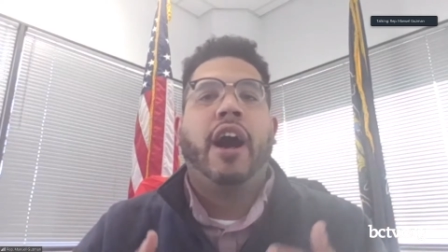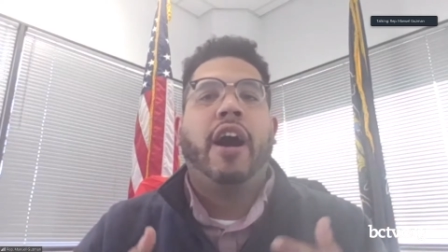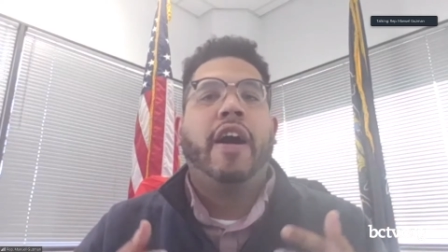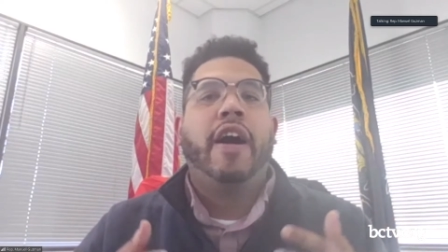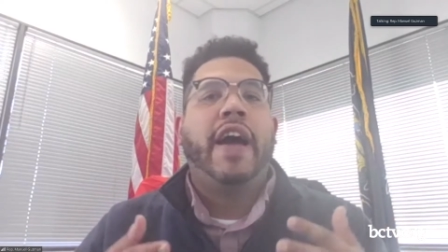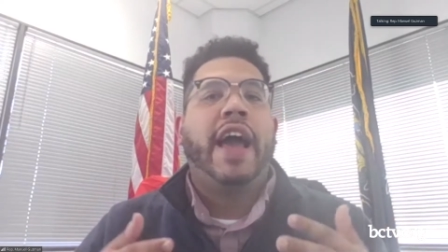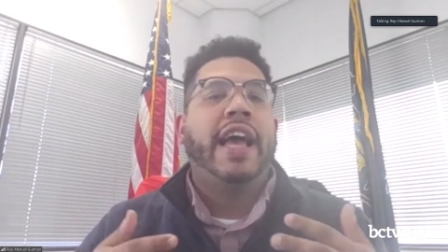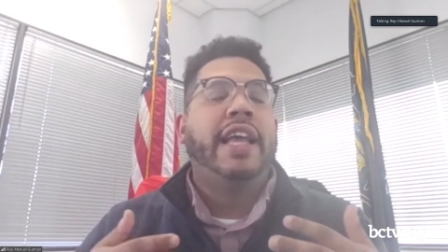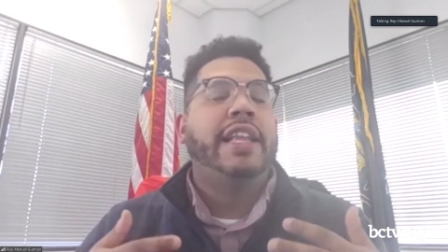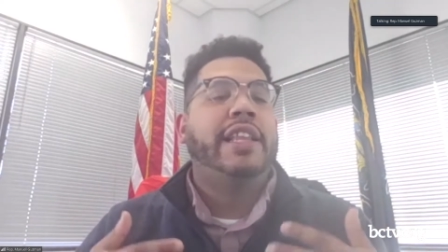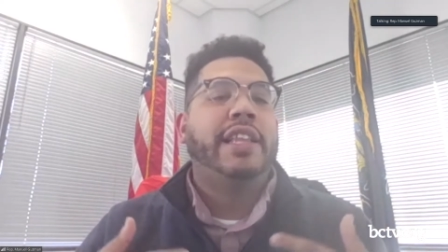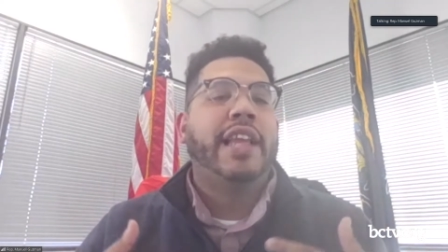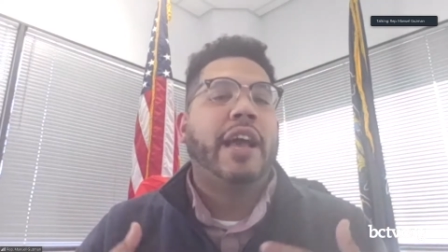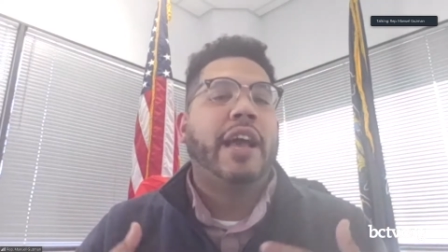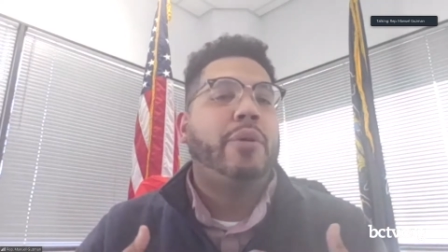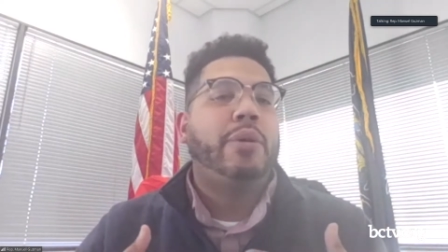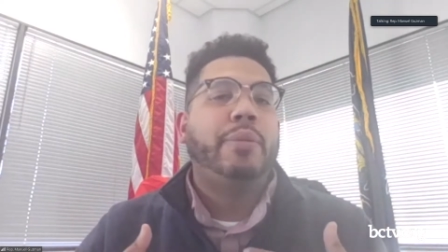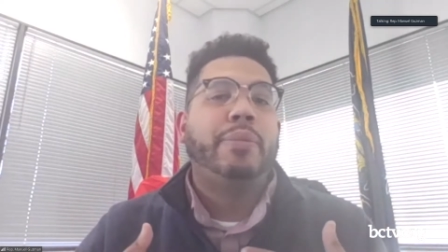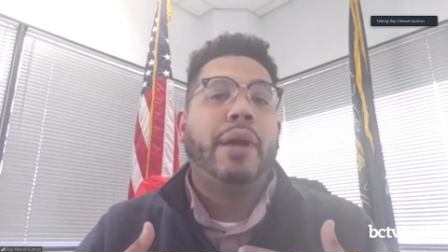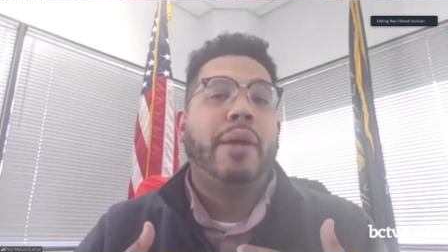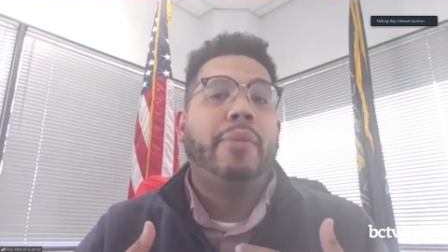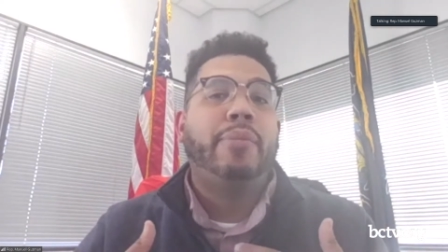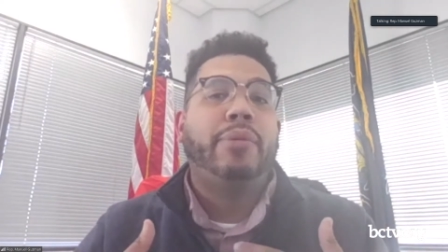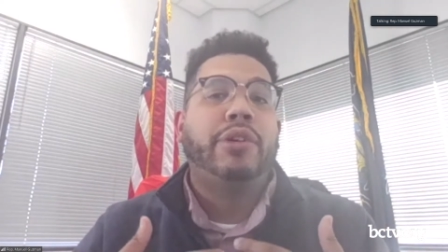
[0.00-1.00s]
uh, and they
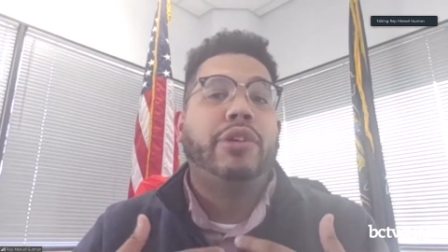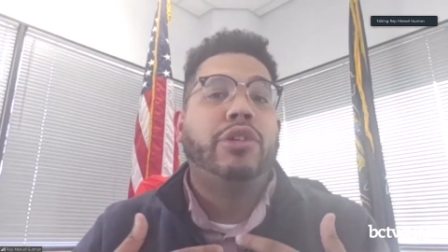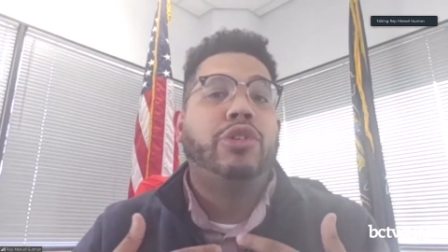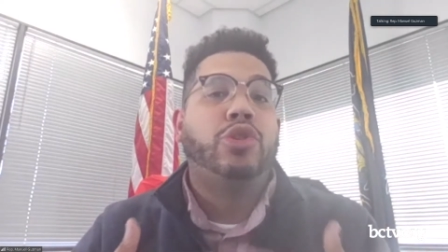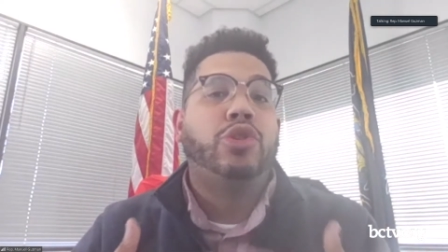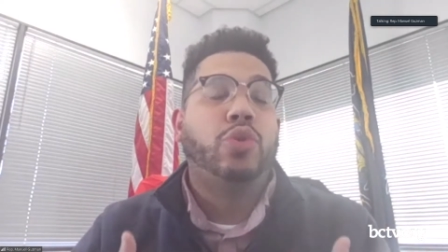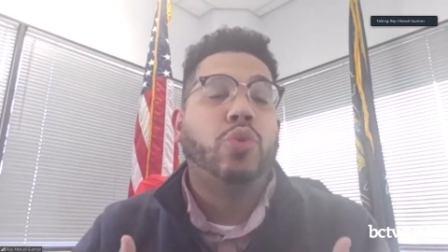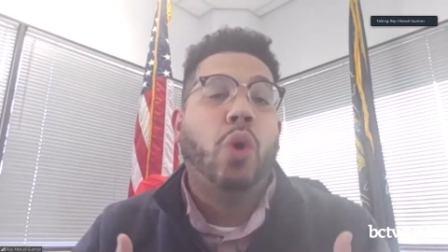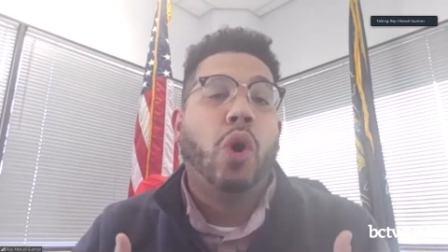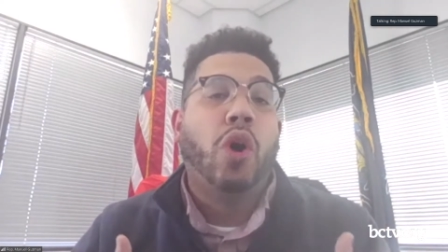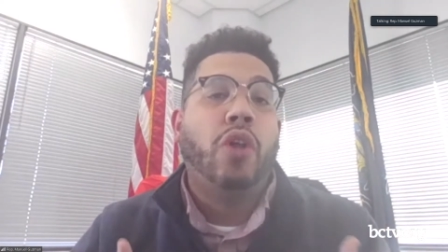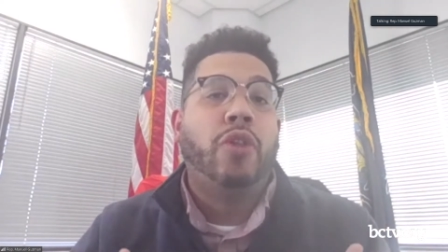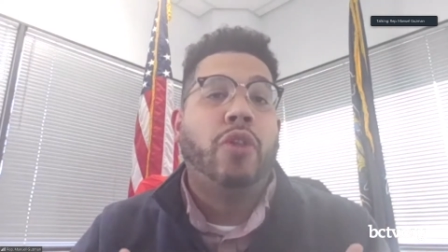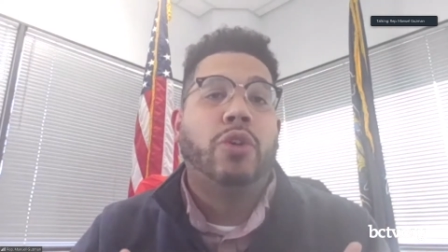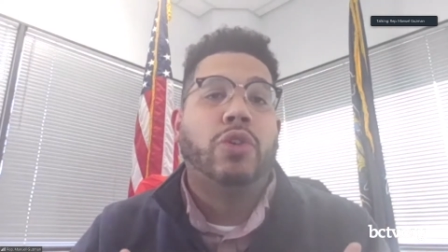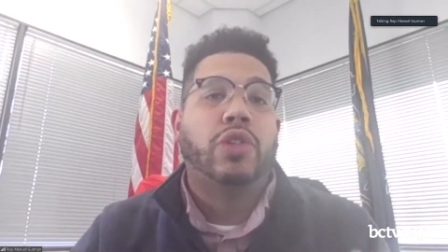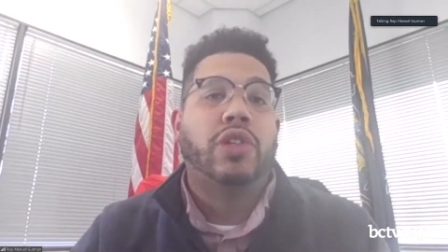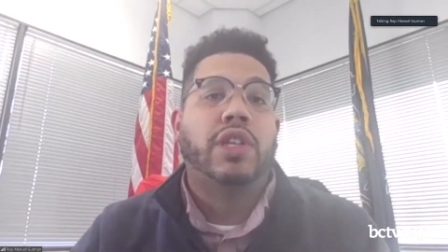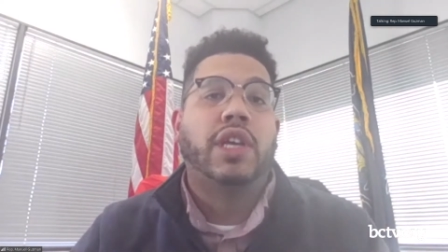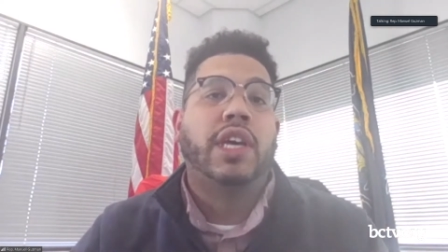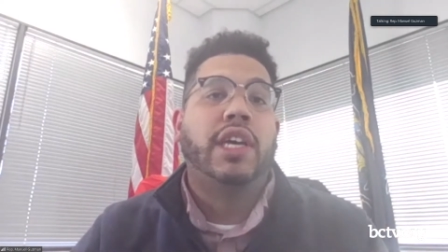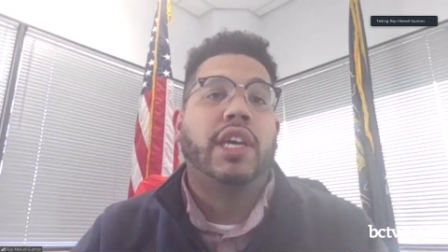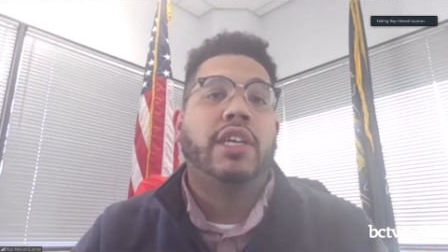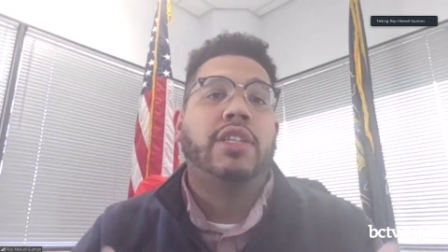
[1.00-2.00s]
would be able to do all
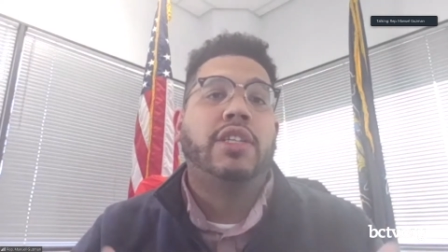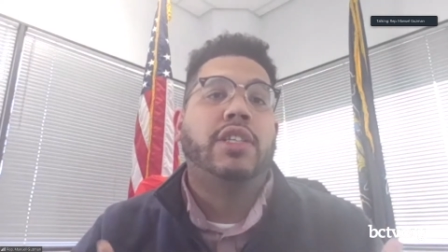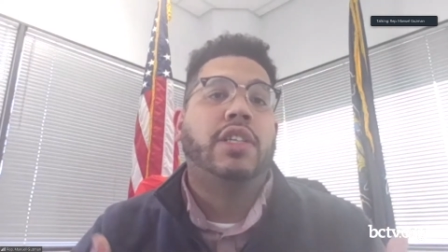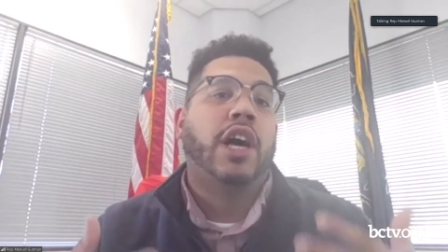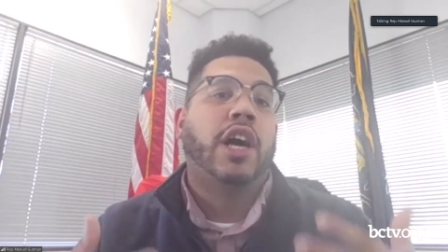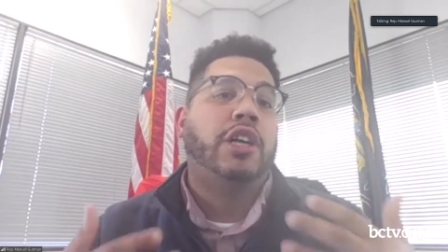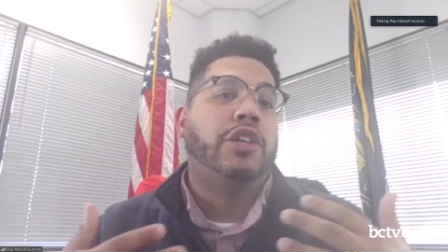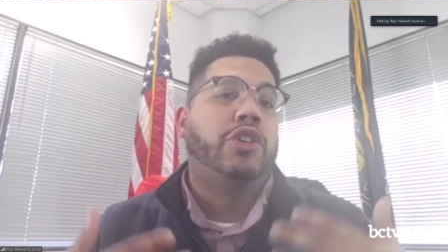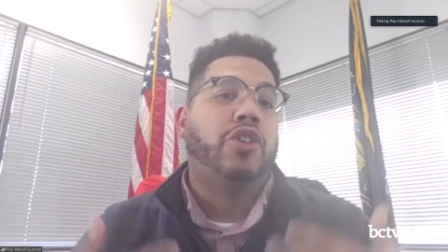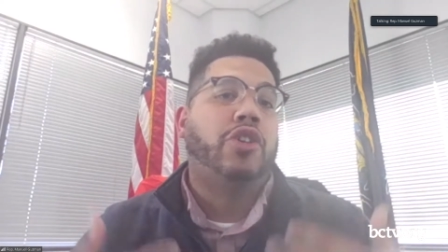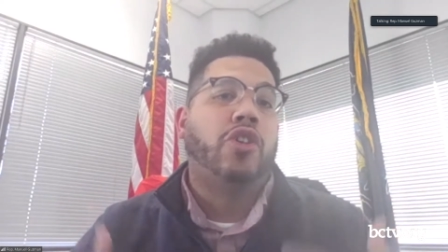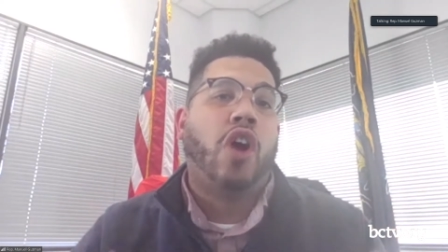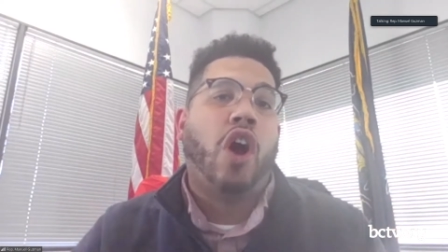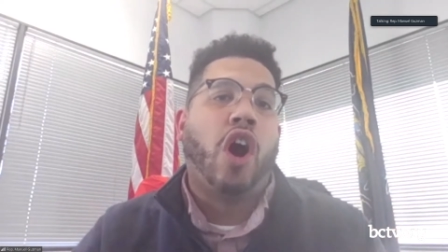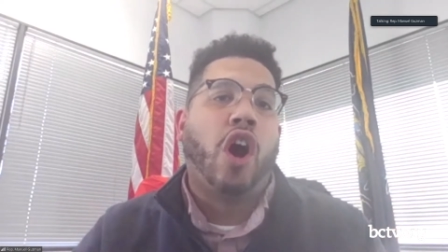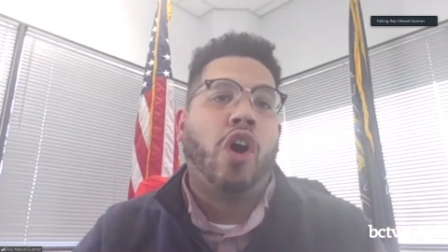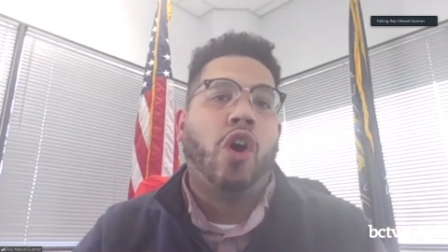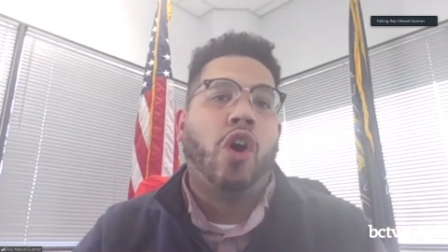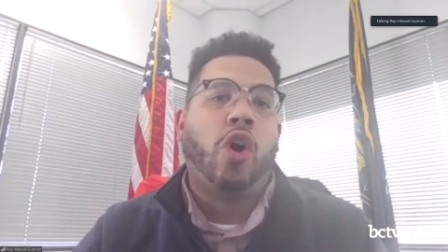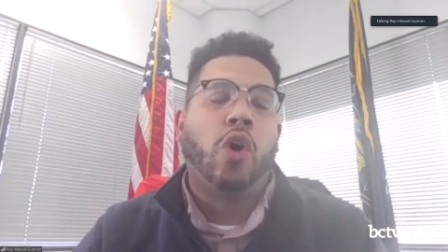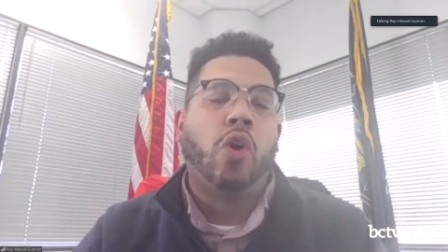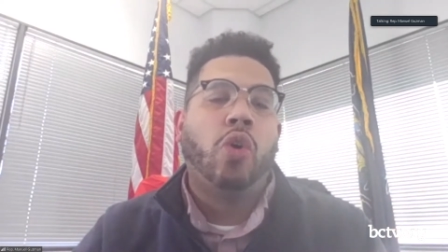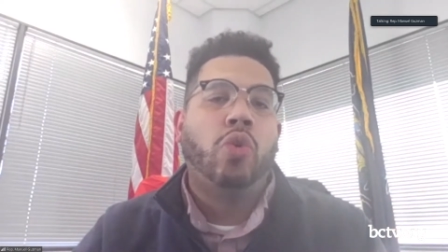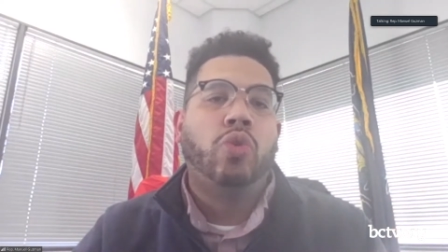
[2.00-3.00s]
those things under
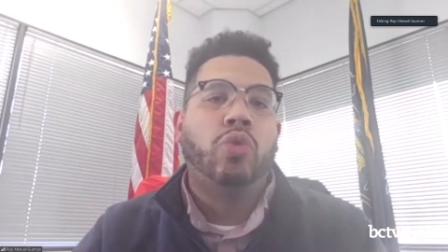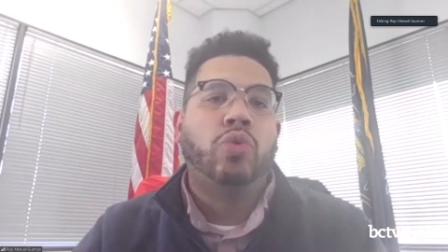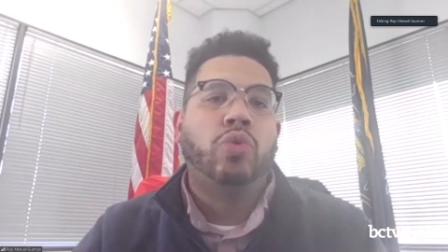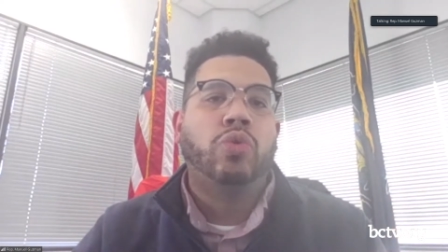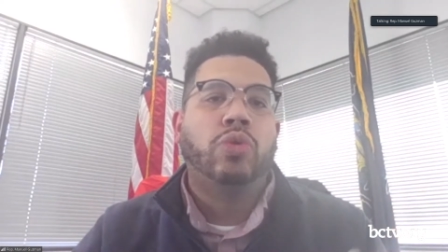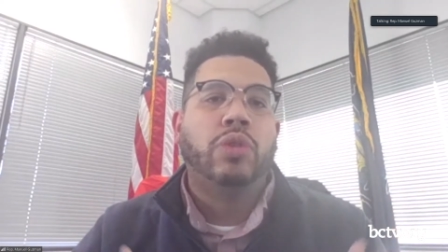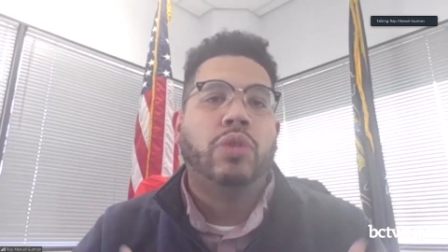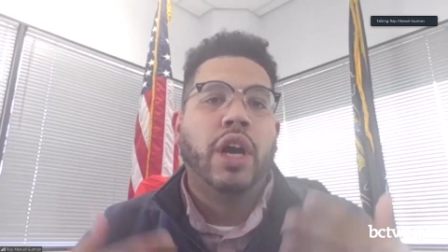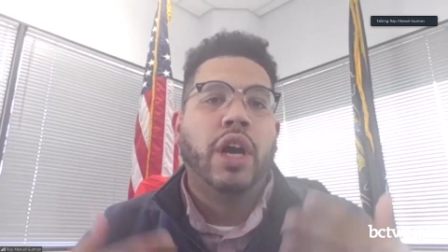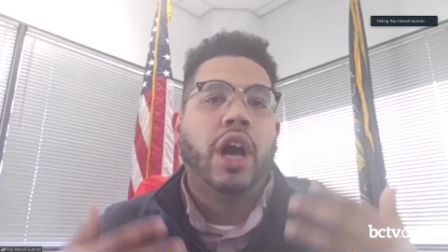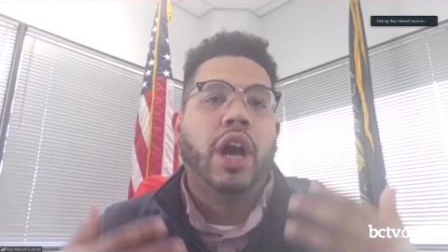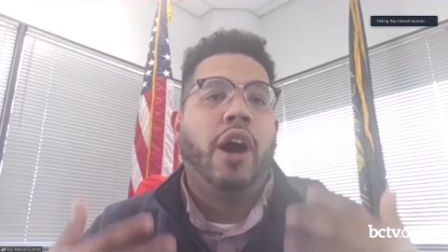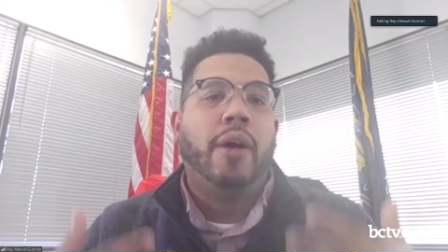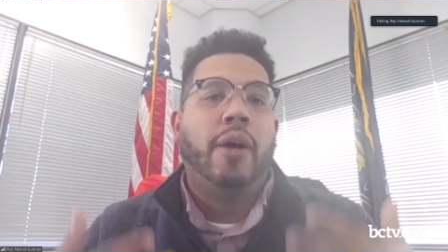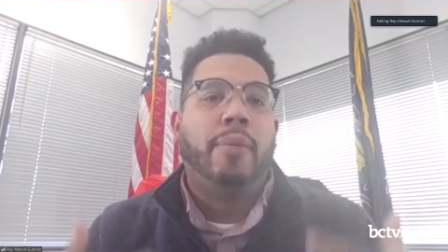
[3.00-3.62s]
our own